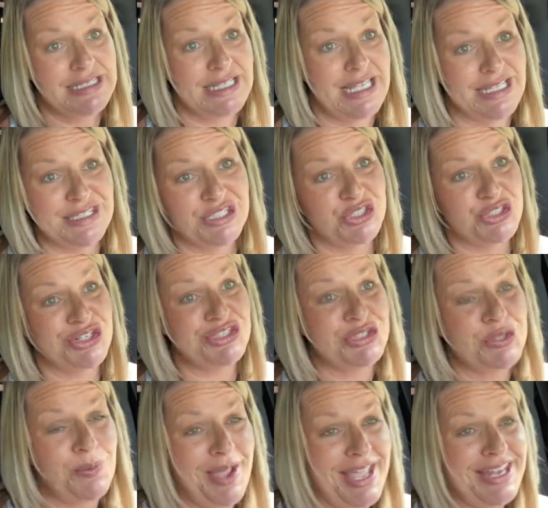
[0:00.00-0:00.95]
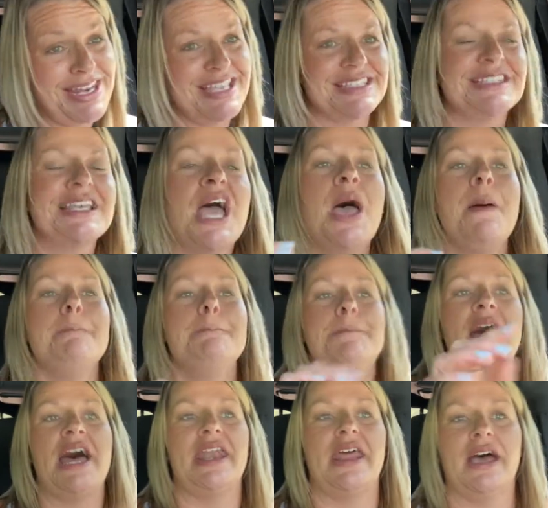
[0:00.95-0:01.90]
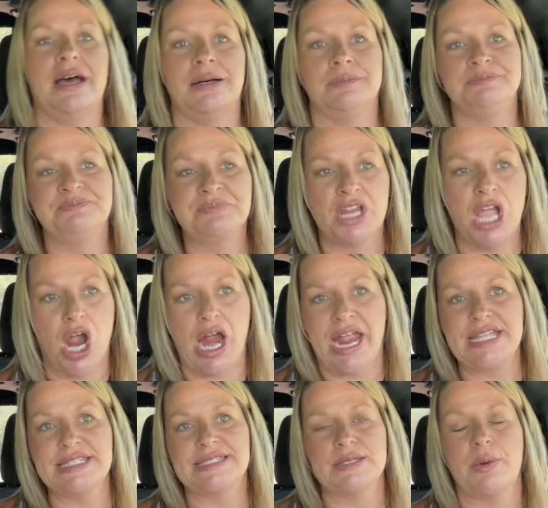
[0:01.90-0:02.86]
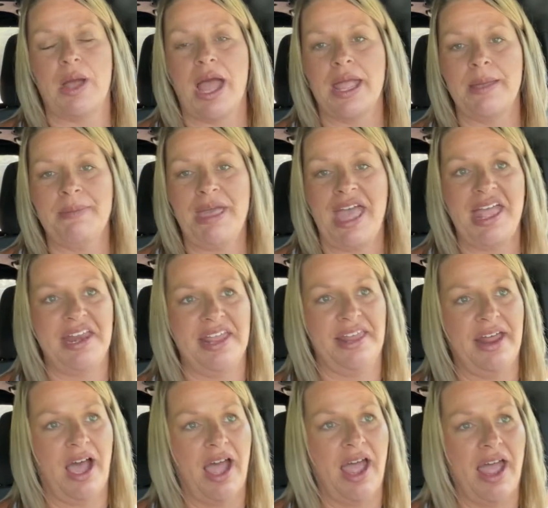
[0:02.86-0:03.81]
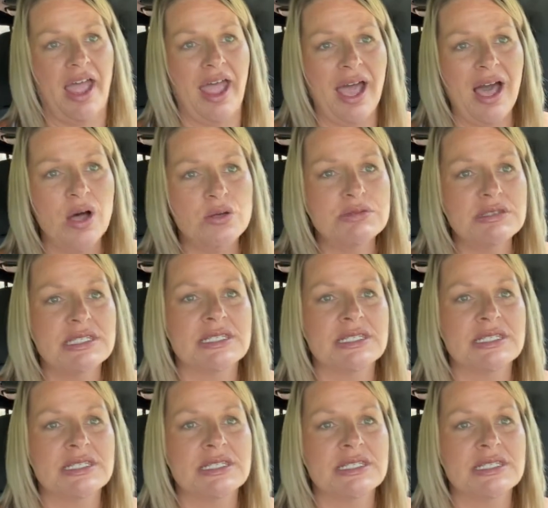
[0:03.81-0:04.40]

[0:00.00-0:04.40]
that's just the way it is. But, um, all right, so I am headed out